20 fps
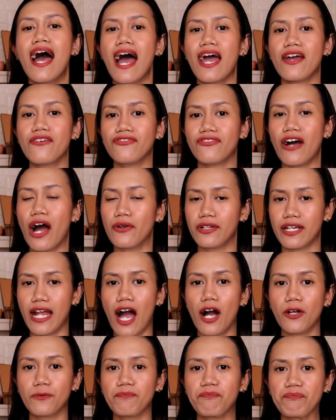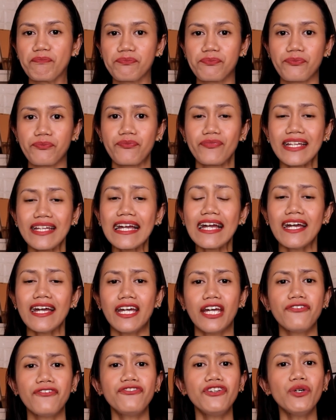I found out.
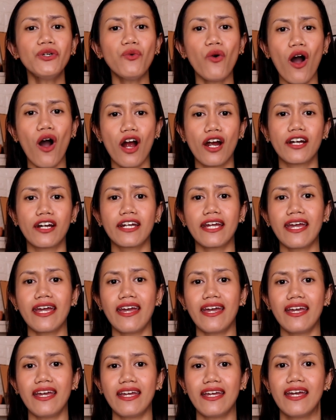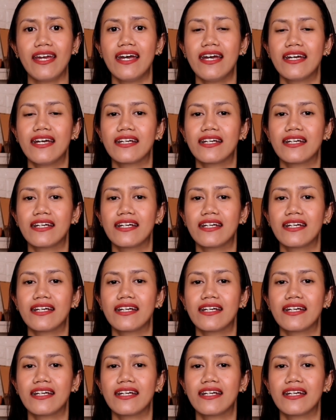If you are a